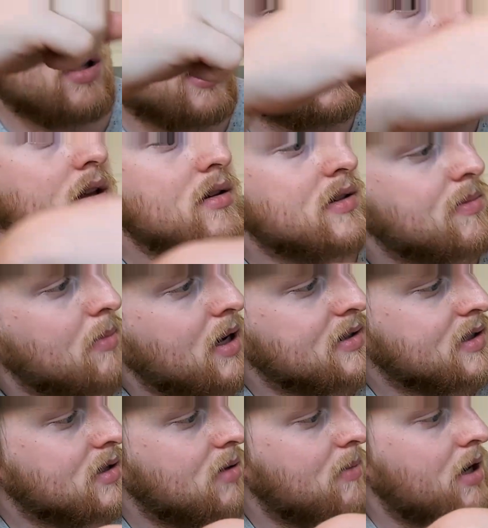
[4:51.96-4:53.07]
This Mott's
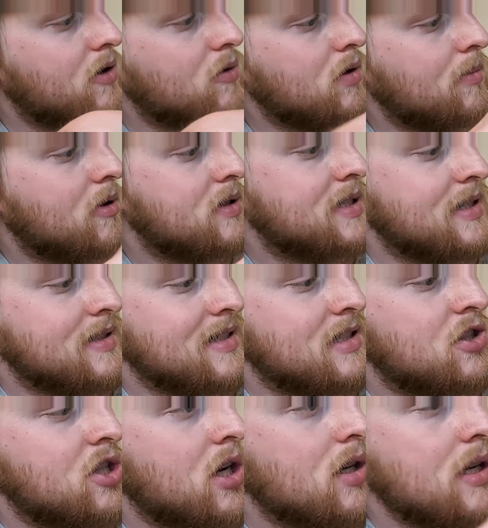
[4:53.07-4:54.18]
Clamato rumor says it's
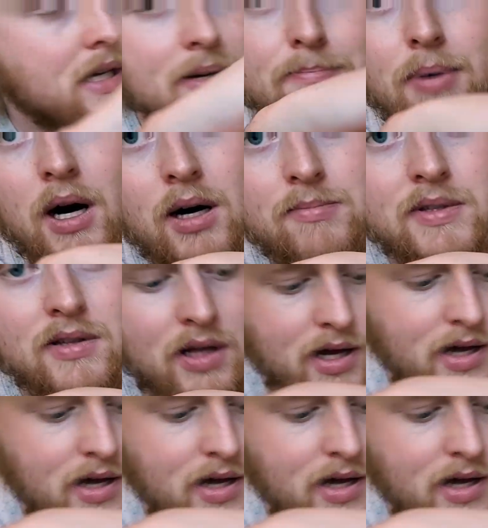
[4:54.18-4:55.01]
chunky pub style,